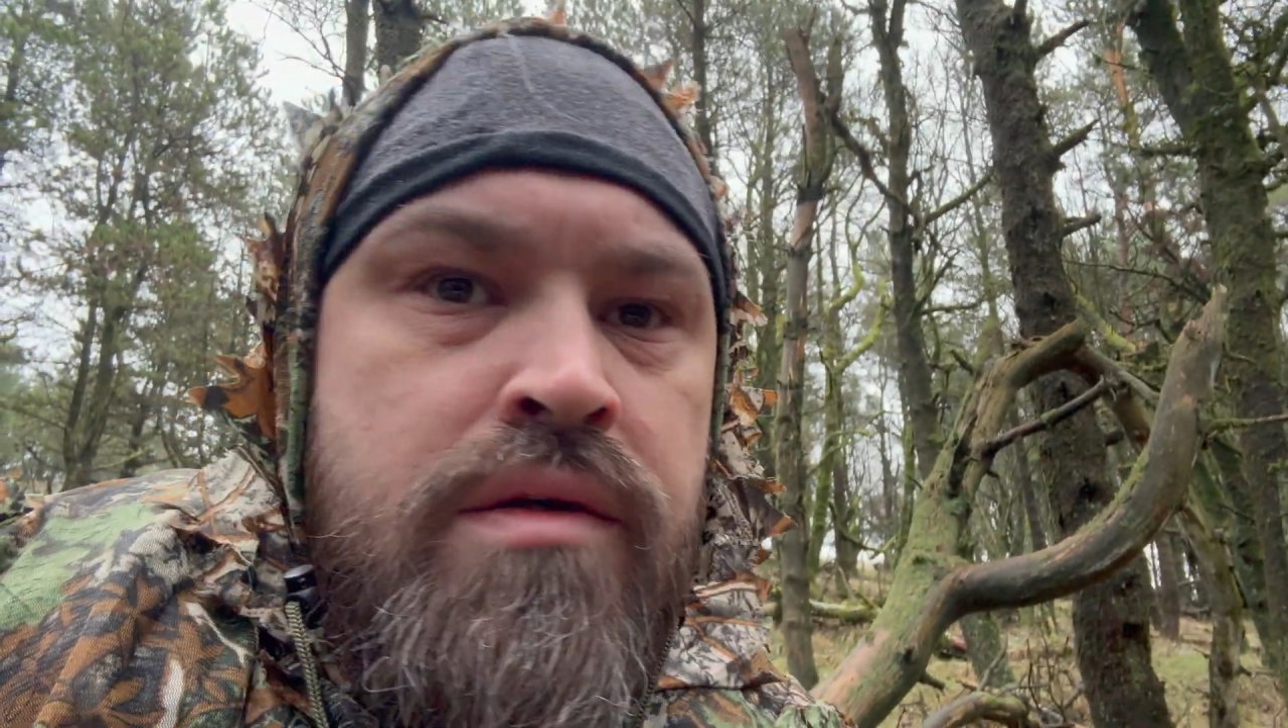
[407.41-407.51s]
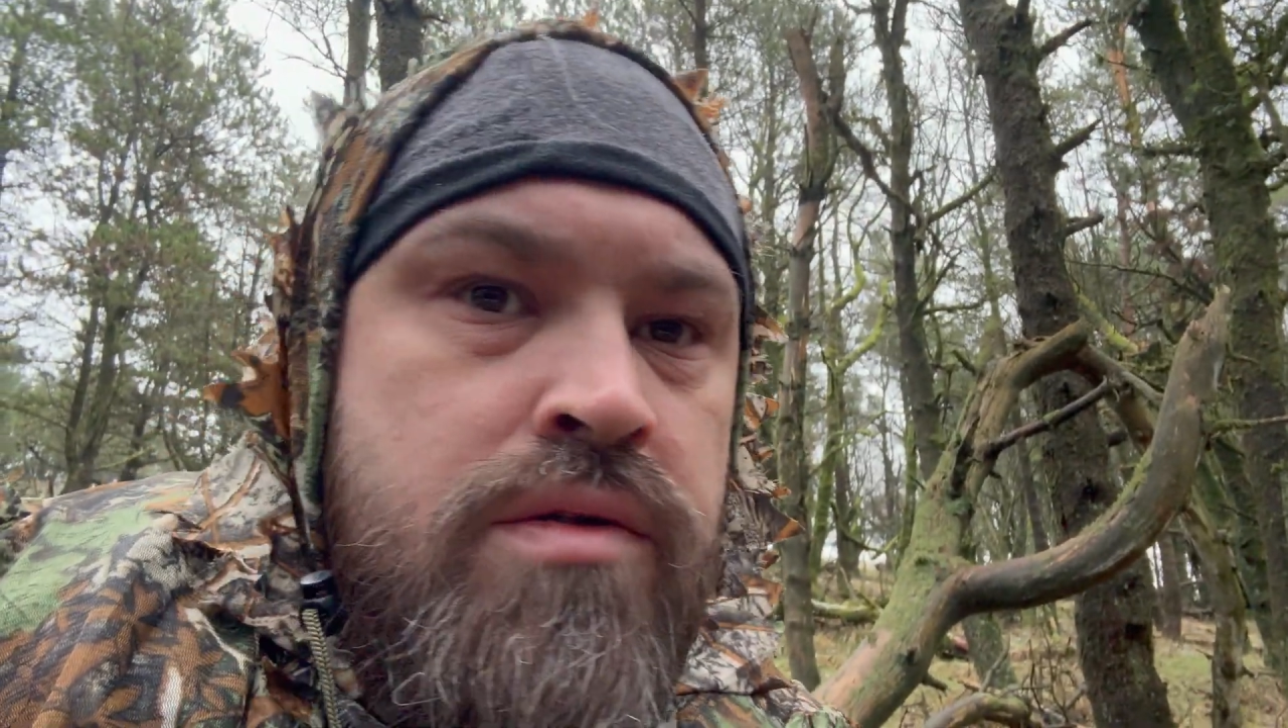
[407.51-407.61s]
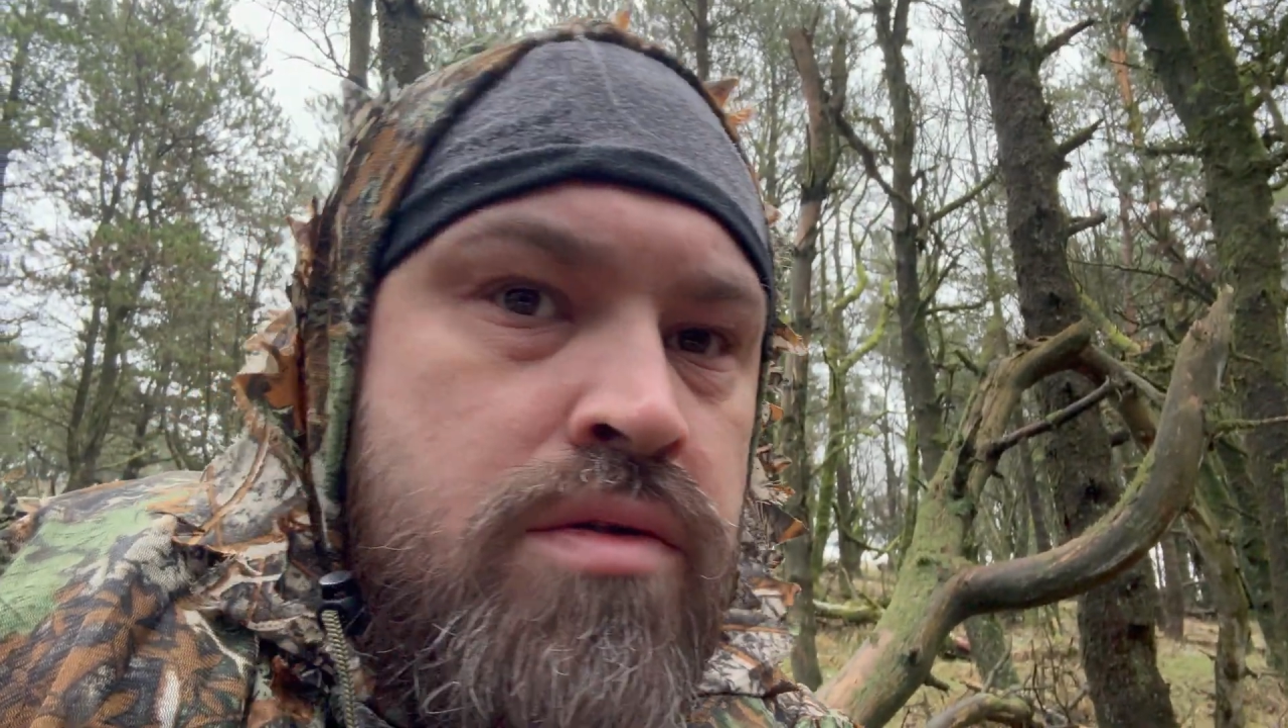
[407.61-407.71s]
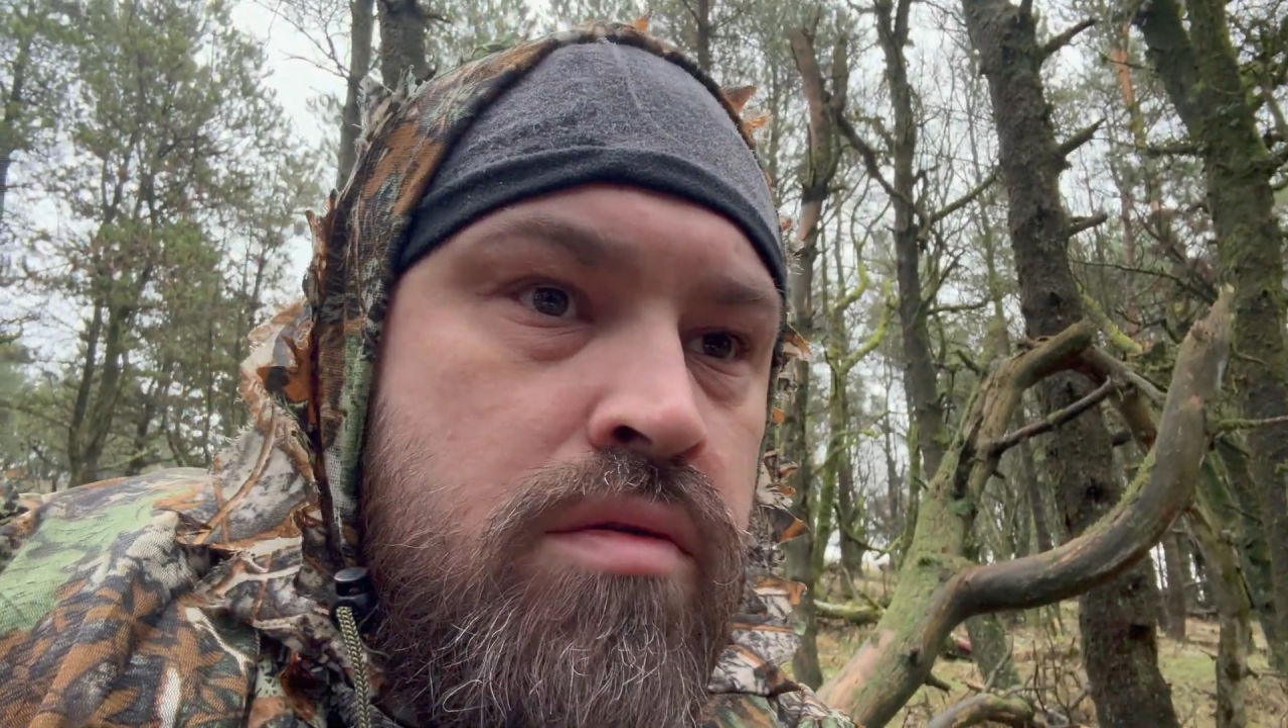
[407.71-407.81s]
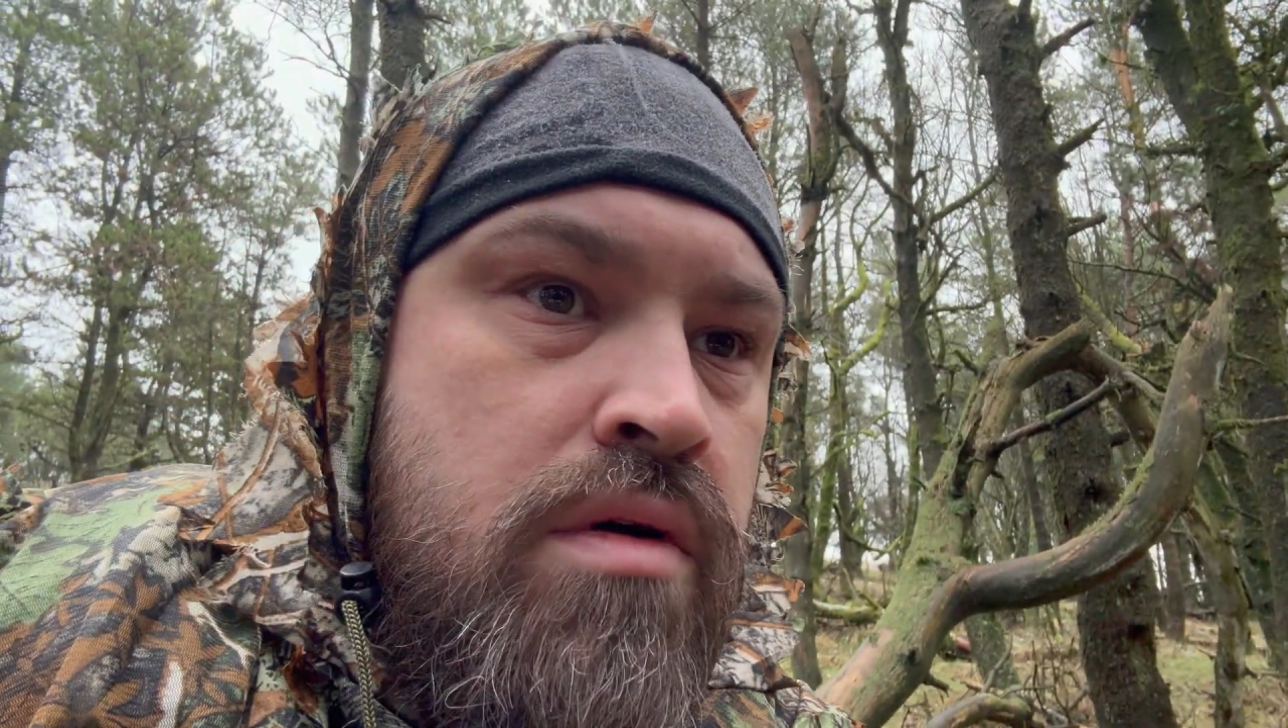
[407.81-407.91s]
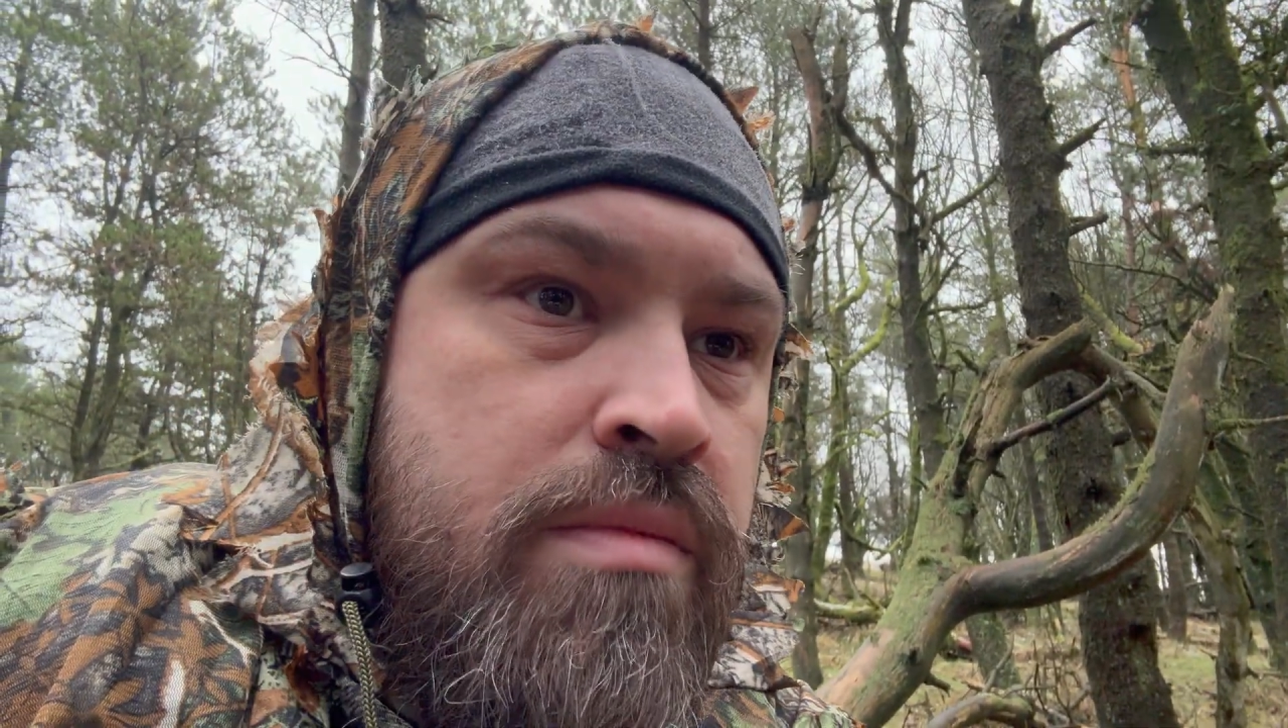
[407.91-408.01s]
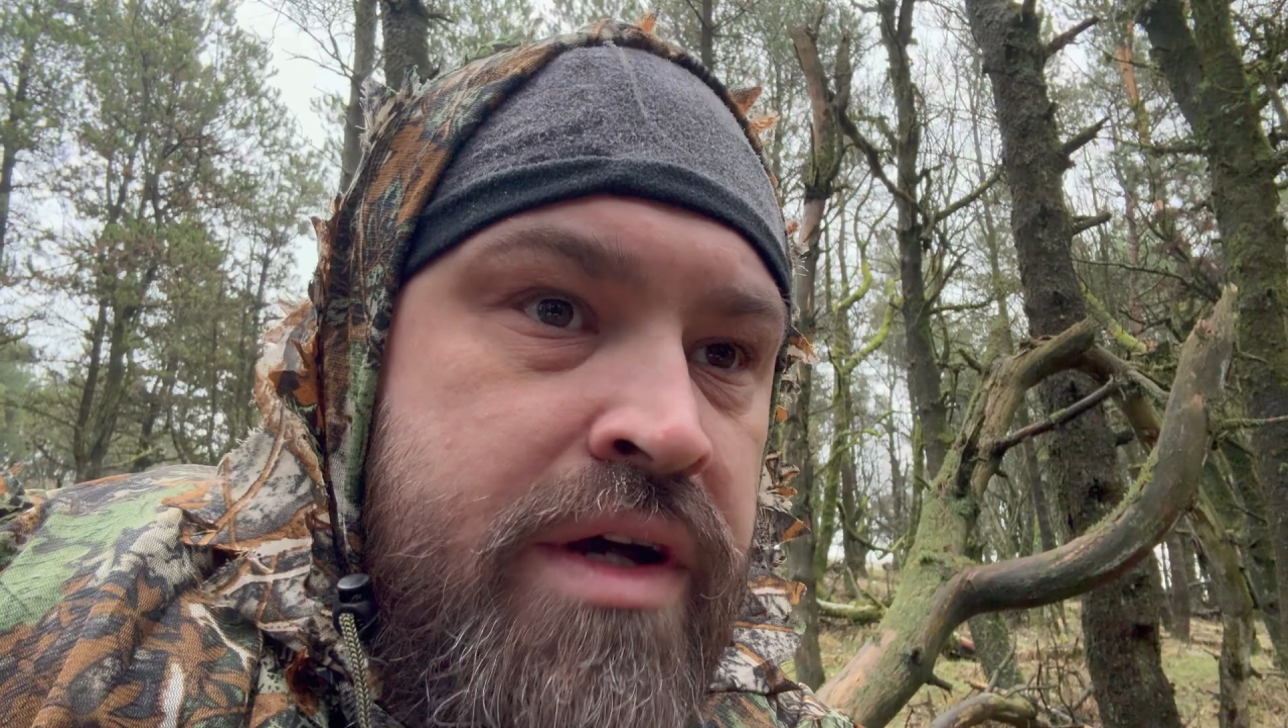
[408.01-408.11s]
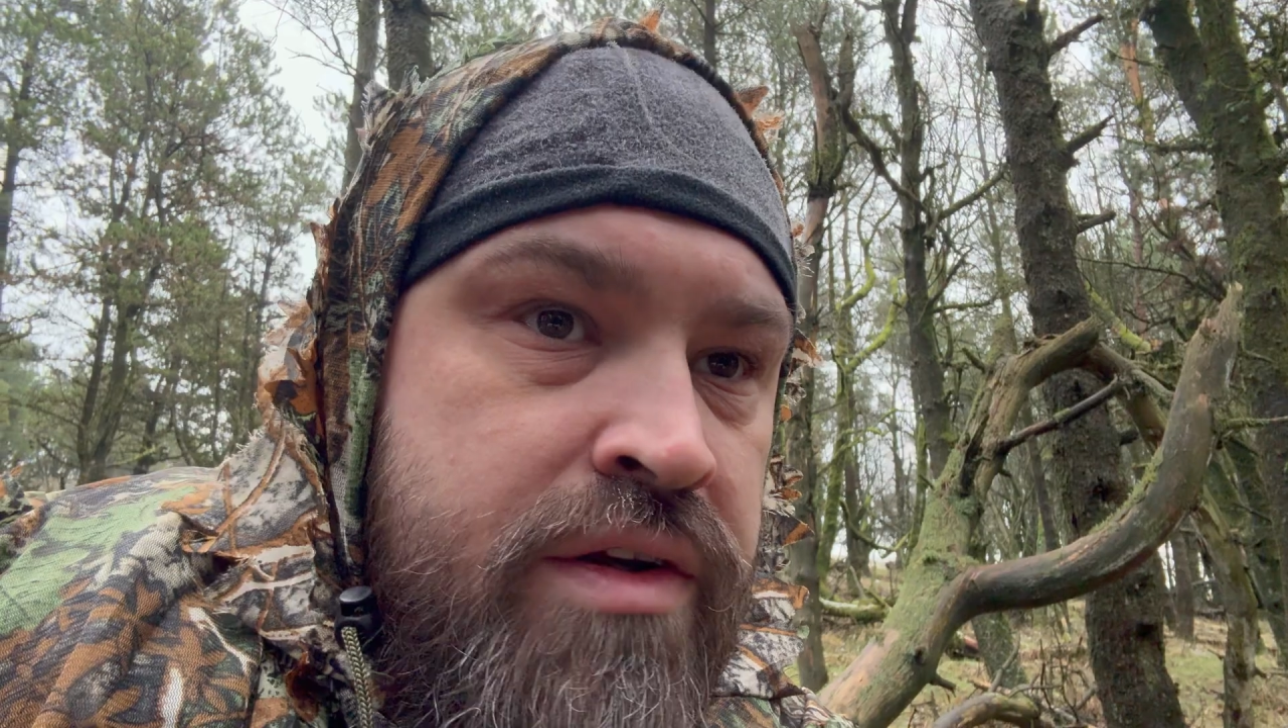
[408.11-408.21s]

So what I might